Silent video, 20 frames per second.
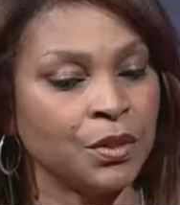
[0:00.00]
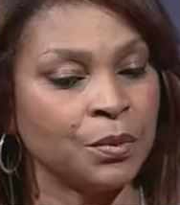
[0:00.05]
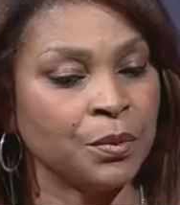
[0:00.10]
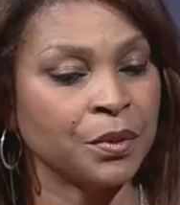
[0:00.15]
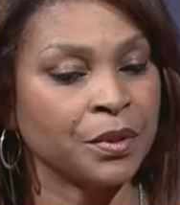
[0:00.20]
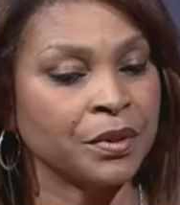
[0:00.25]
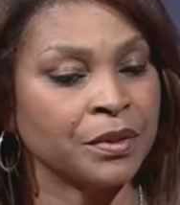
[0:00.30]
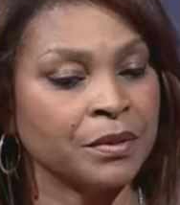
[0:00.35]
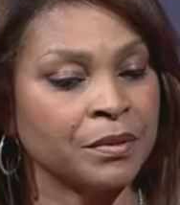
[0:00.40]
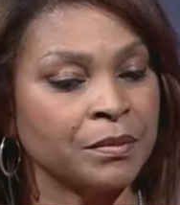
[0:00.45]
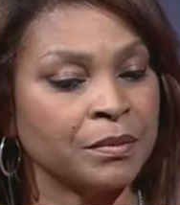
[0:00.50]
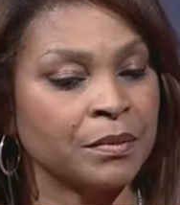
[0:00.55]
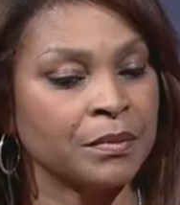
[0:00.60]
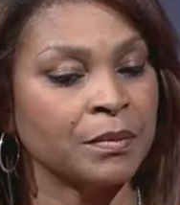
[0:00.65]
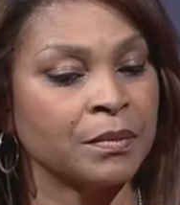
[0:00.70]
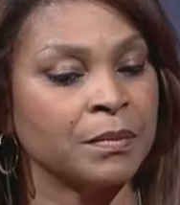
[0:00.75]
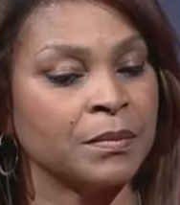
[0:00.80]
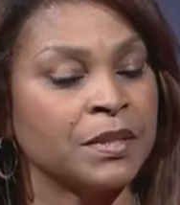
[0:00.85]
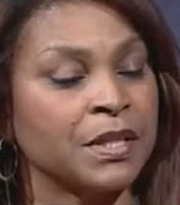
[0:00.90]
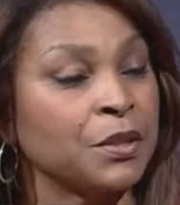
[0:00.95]
were
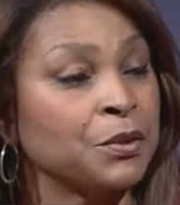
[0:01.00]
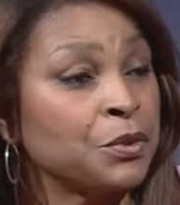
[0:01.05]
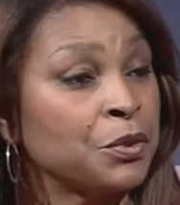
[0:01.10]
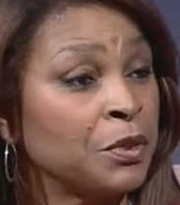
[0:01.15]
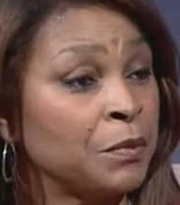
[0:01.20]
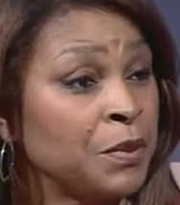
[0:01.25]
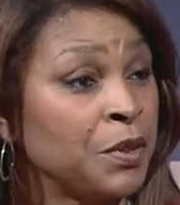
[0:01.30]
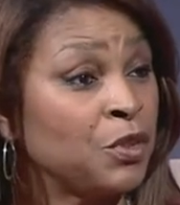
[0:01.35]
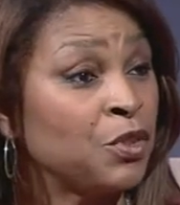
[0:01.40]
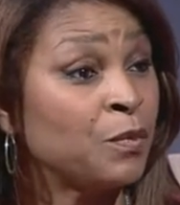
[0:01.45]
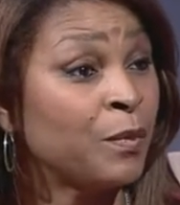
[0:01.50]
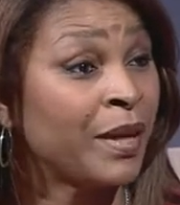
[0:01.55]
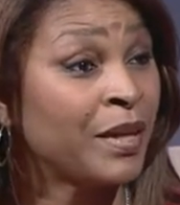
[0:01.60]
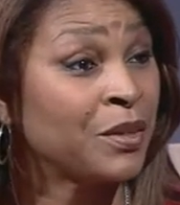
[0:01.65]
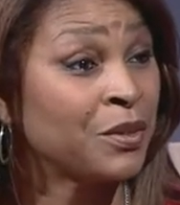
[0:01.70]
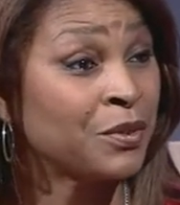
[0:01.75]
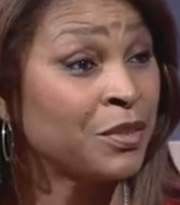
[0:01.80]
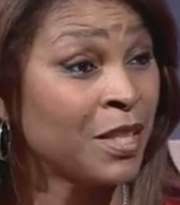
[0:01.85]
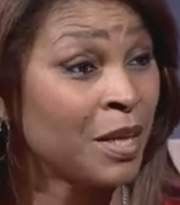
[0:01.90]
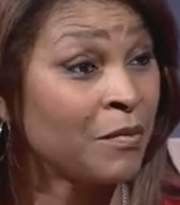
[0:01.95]
sexually abused by
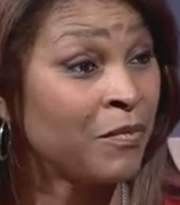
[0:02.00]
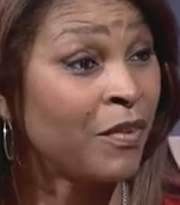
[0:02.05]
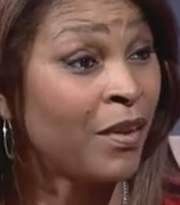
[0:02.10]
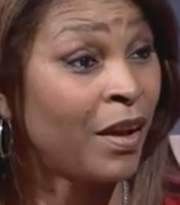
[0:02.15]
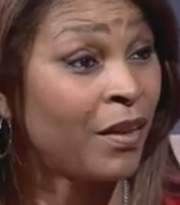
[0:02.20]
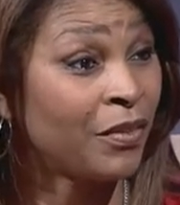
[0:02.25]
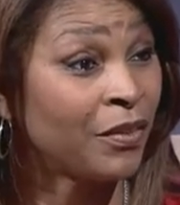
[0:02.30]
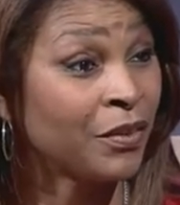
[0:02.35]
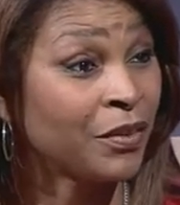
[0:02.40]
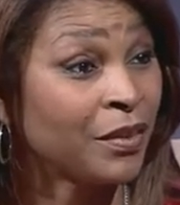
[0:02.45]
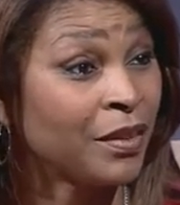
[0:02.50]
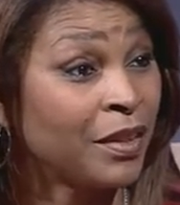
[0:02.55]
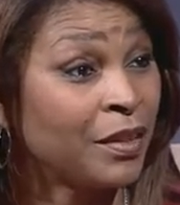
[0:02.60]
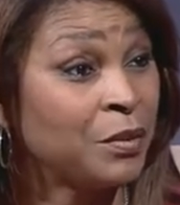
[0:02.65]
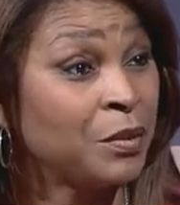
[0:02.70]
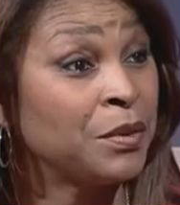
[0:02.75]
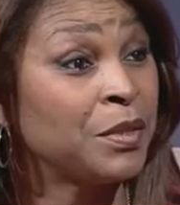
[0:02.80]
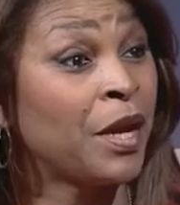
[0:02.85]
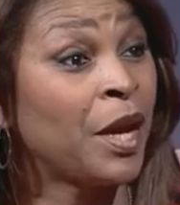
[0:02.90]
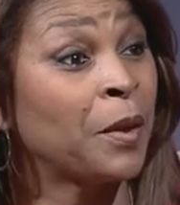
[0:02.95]
your stepfather, and
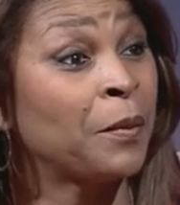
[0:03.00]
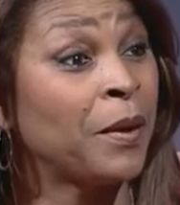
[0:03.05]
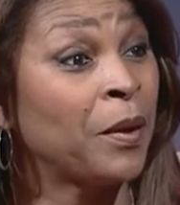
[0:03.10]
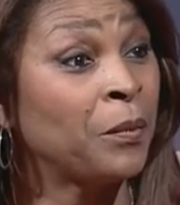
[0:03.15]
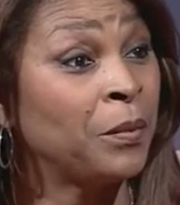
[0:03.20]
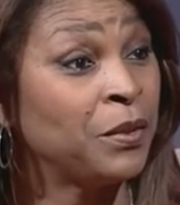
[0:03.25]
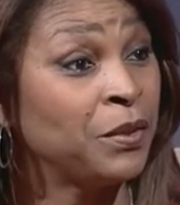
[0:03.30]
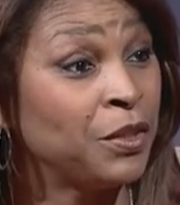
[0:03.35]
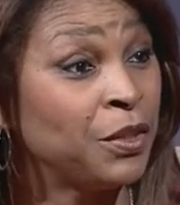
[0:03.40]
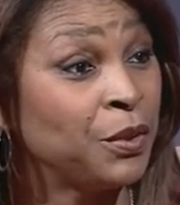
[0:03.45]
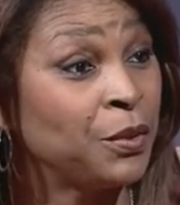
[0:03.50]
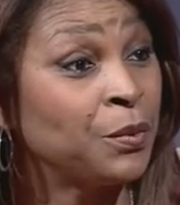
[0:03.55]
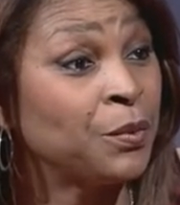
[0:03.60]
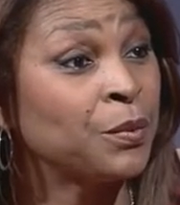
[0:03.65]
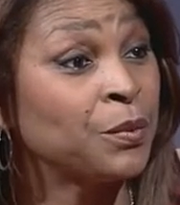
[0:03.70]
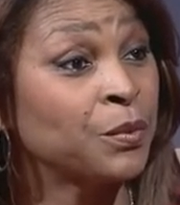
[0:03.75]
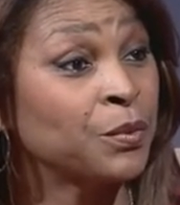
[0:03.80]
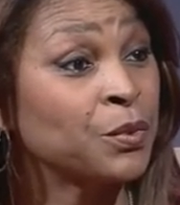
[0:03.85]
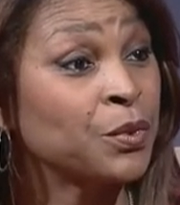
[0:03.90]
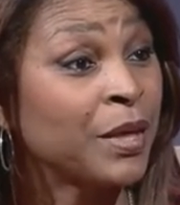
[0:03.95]
you talk about when you
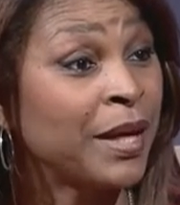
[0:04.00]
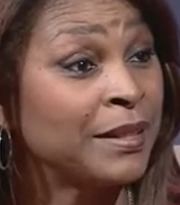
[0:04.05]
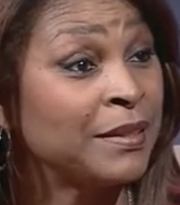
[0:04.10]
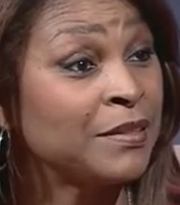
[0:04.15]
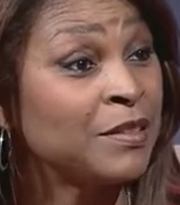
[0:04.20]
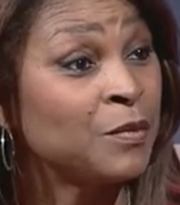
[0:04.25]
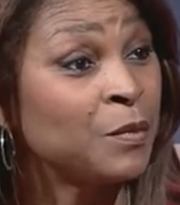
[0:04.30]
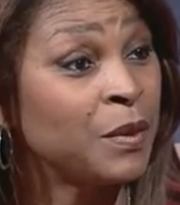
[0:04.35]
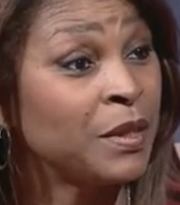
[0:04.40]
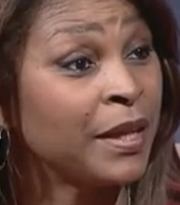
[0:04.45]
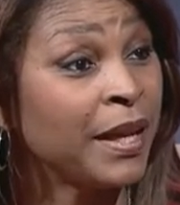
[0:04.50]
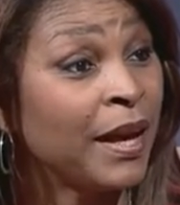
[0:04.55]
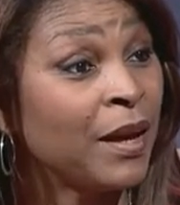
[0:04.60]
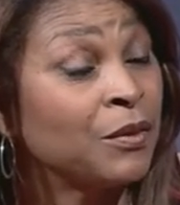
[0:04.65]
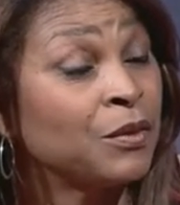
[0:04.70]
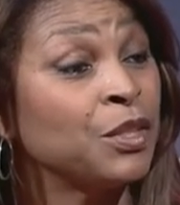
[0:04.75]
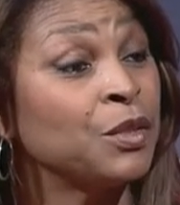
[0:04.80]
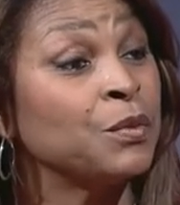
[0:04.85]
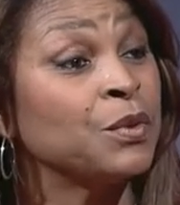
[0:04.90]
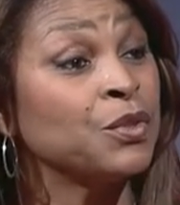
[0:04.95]
tried to speak
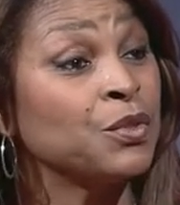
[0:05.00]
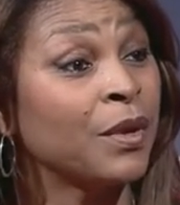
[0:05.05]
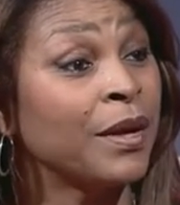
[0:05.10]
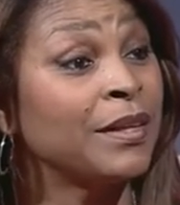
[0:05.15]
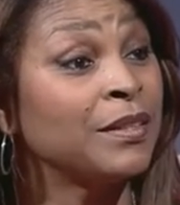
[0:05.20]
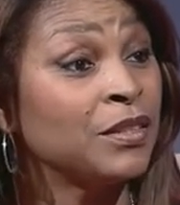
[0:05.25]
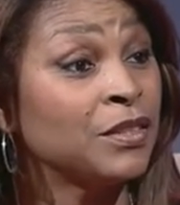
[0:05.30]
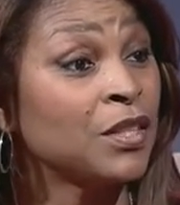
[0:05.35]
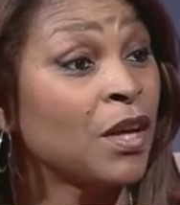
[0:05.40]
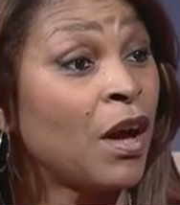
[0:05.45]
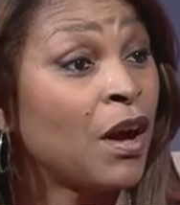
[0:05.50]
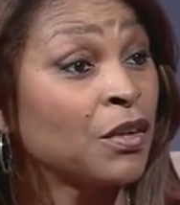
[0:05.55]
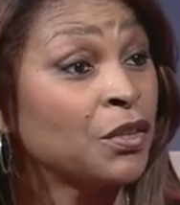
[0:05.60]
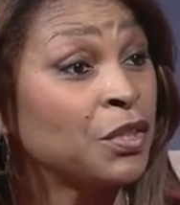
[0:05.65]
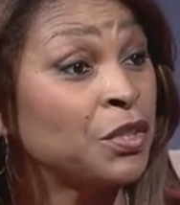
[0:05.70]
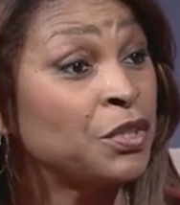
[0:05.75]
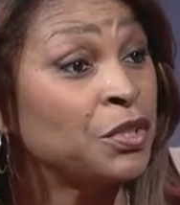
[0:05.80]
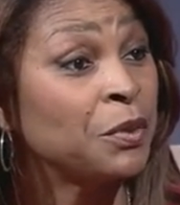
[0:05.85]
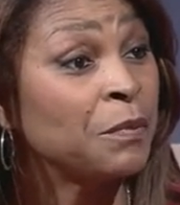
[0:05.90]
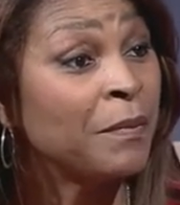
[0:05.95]
out, you were trying to talk
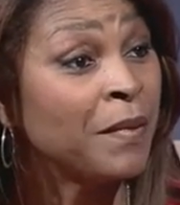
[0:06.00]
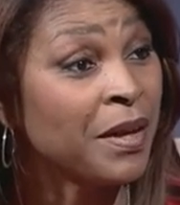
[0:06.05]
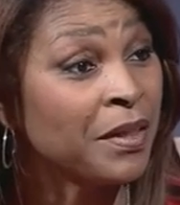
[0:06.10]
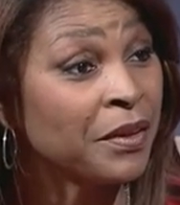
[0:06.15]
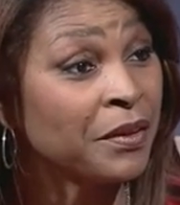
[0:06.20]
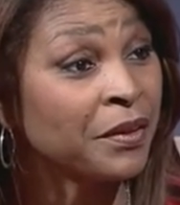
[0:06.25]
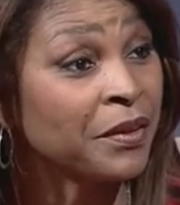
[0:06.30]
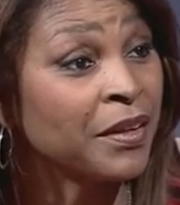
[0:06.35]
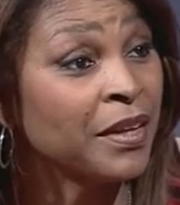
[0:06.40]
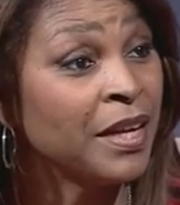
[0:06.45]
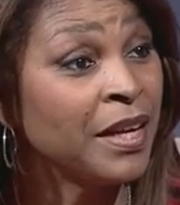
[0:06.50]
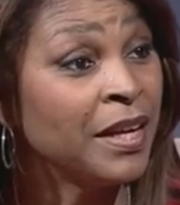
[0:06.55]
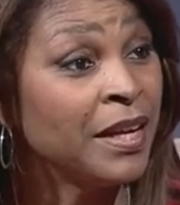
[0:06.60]
to your mother.